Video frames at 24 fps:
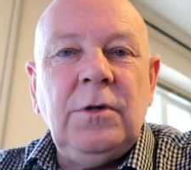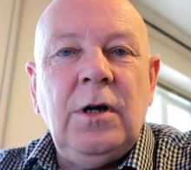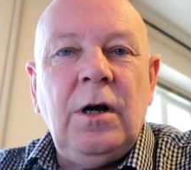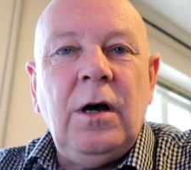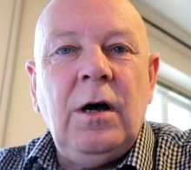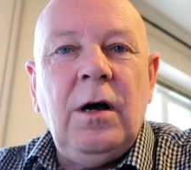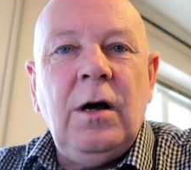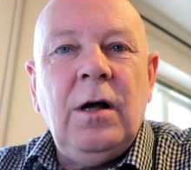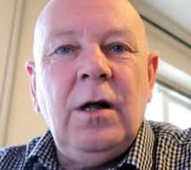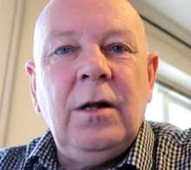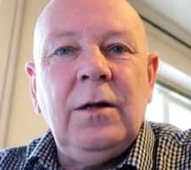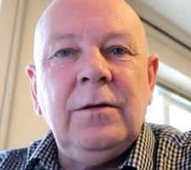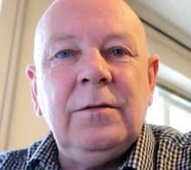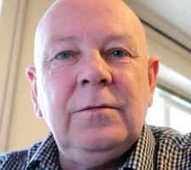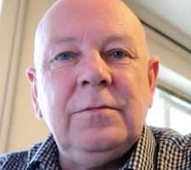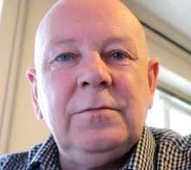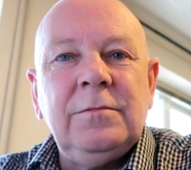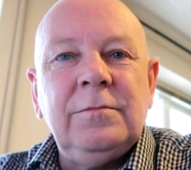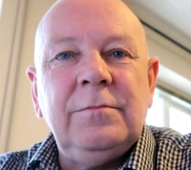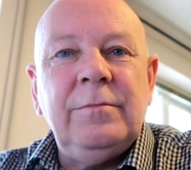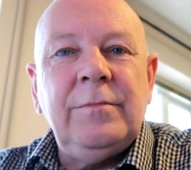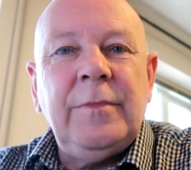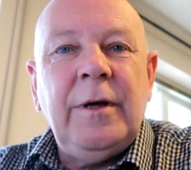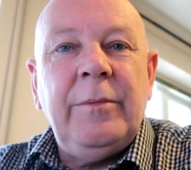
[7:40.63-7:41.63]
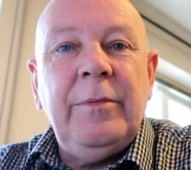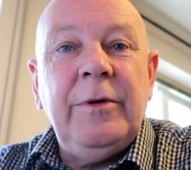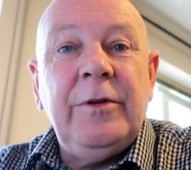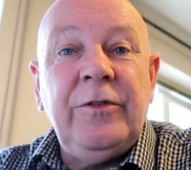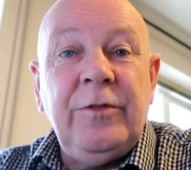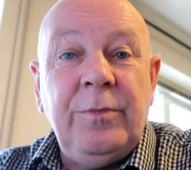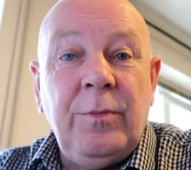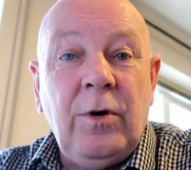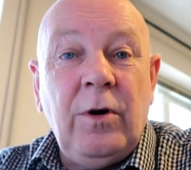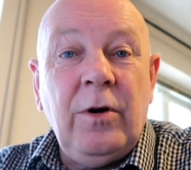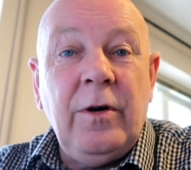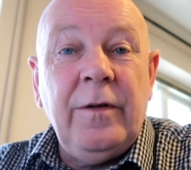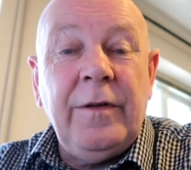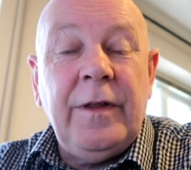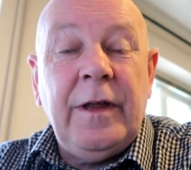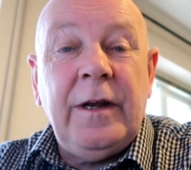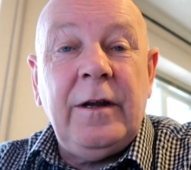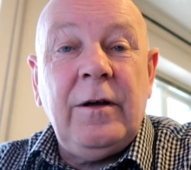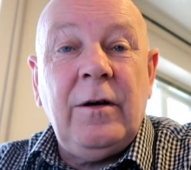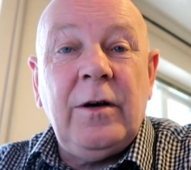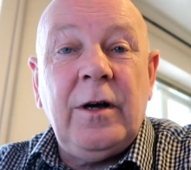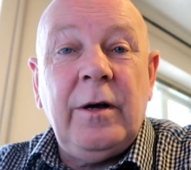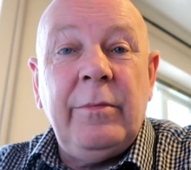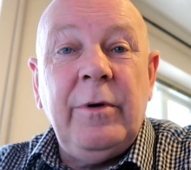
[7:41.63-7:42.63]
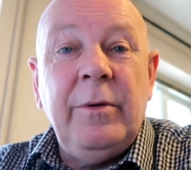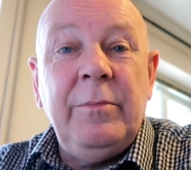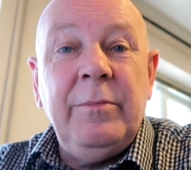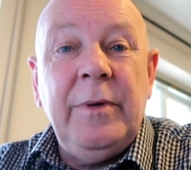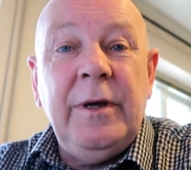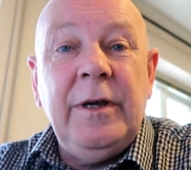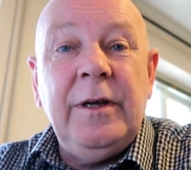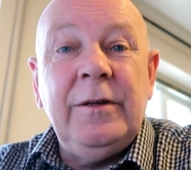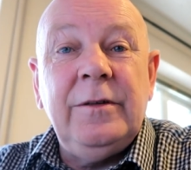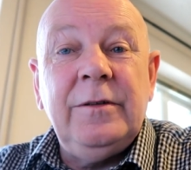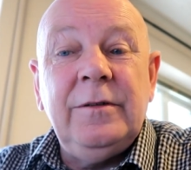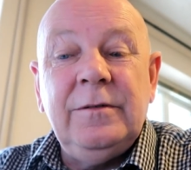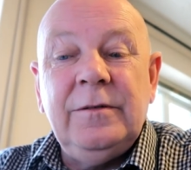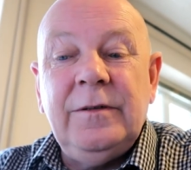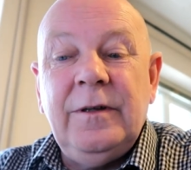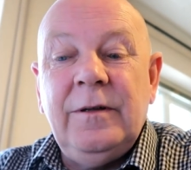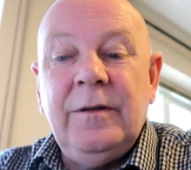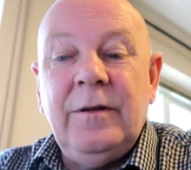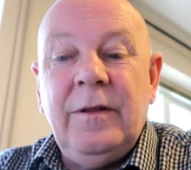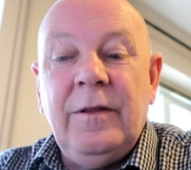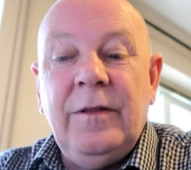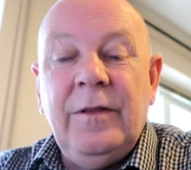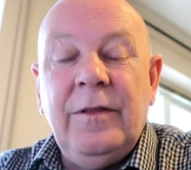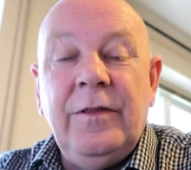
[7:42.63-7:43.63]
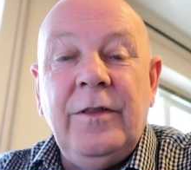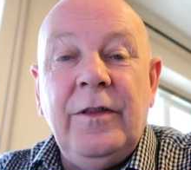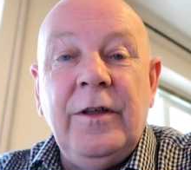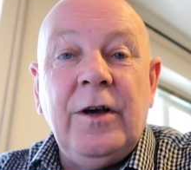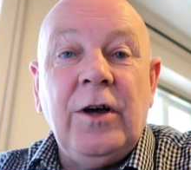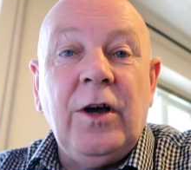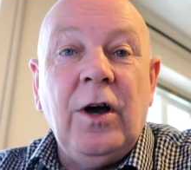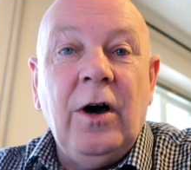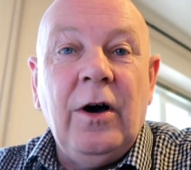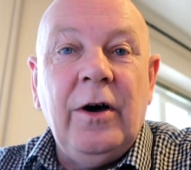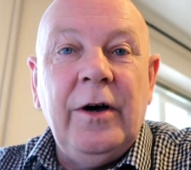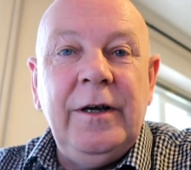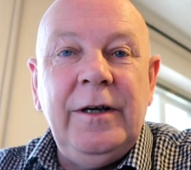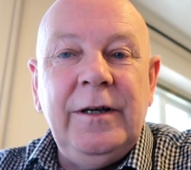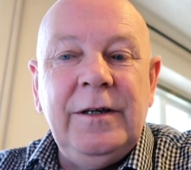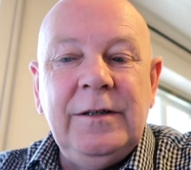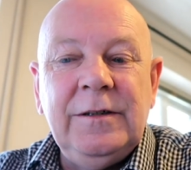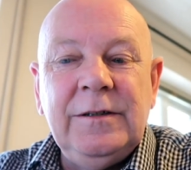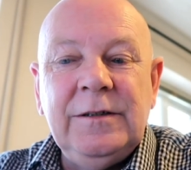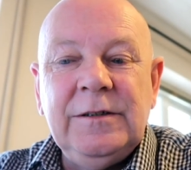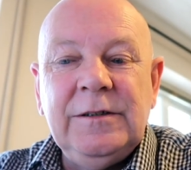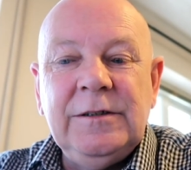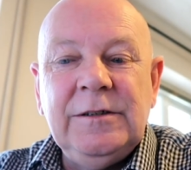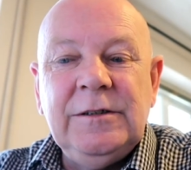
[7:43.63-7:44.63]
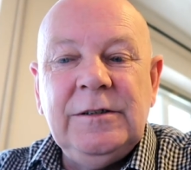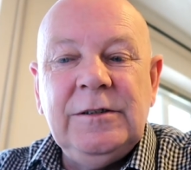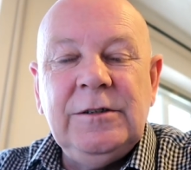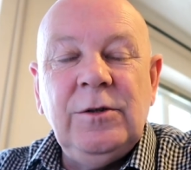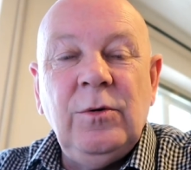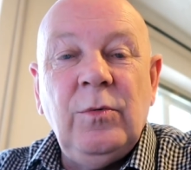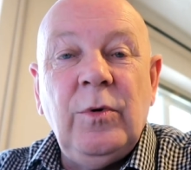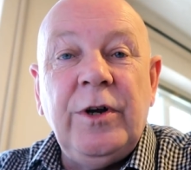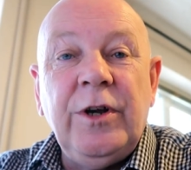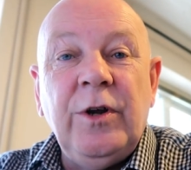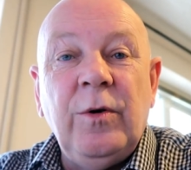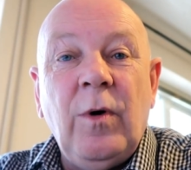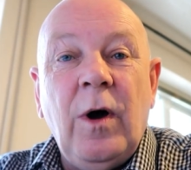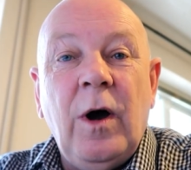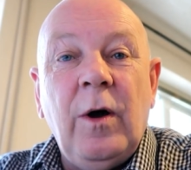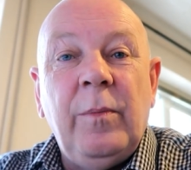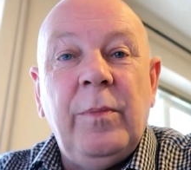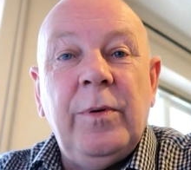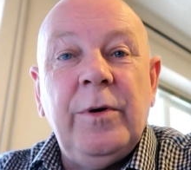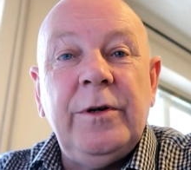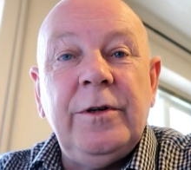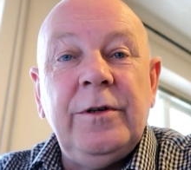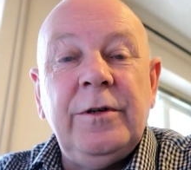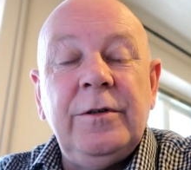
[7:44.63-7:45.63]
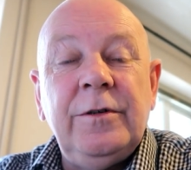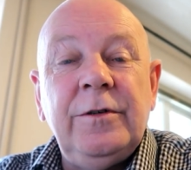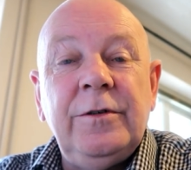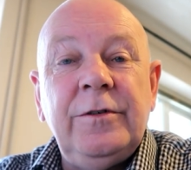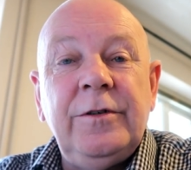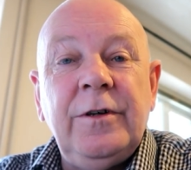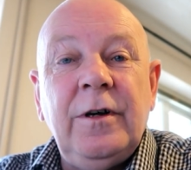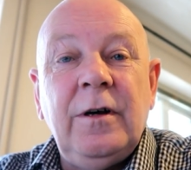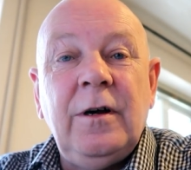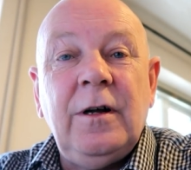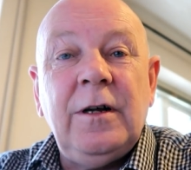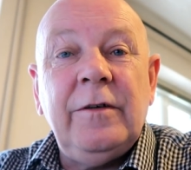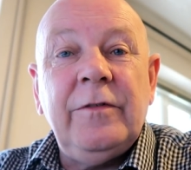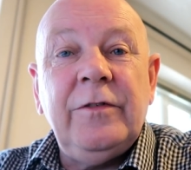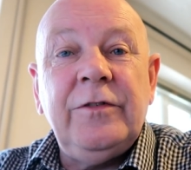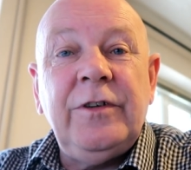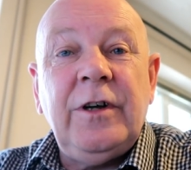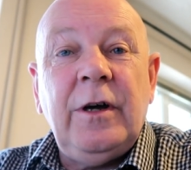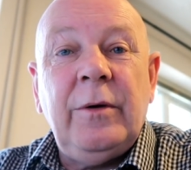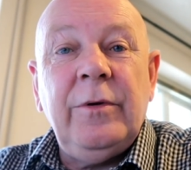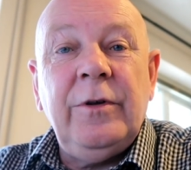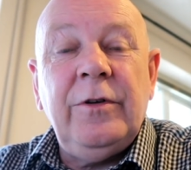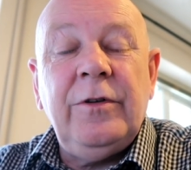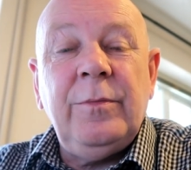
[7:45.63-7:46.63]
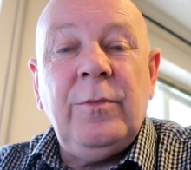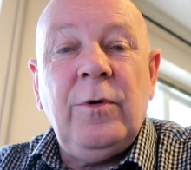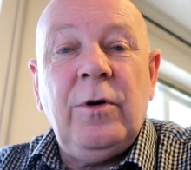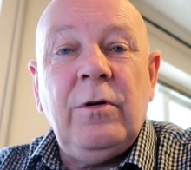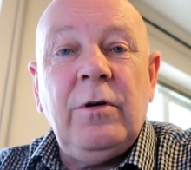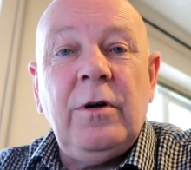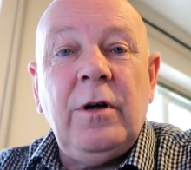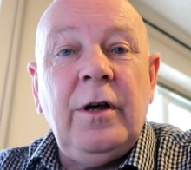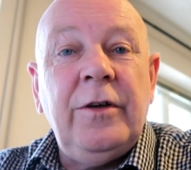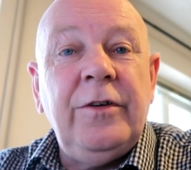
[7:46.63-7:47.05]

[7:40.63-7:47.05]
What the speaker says: I'll maybe tomorrow then I'll come and meet the guy when you open. And I'll have a chat with you tomorrow.